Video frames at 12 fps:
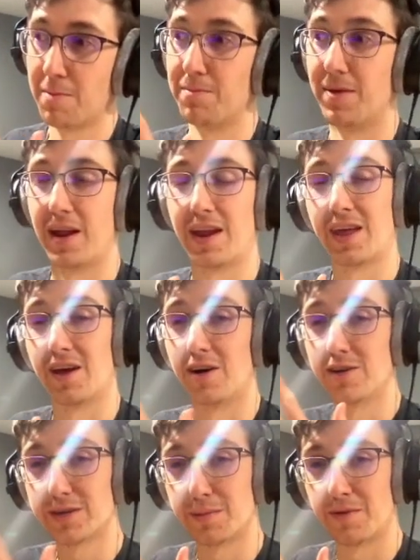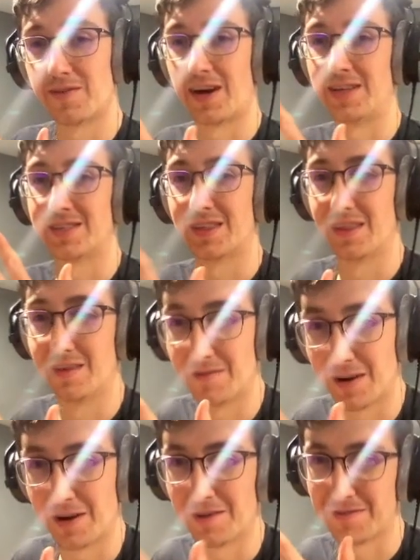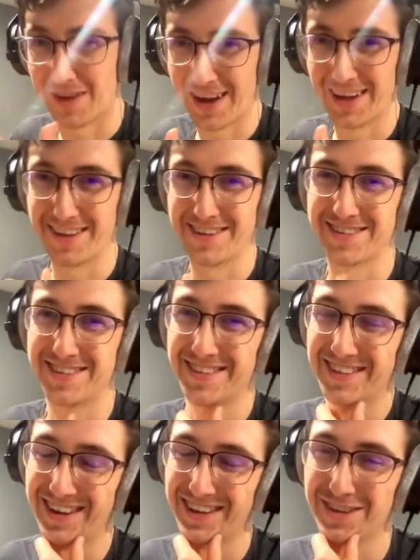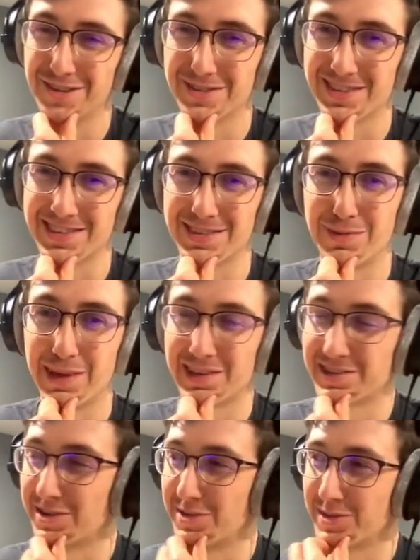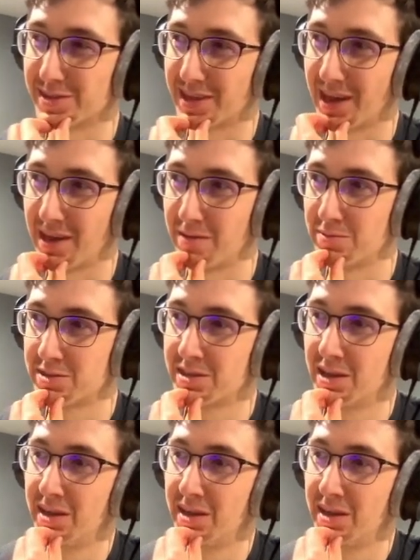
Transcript: But he also provides the very files that he uses to make his own games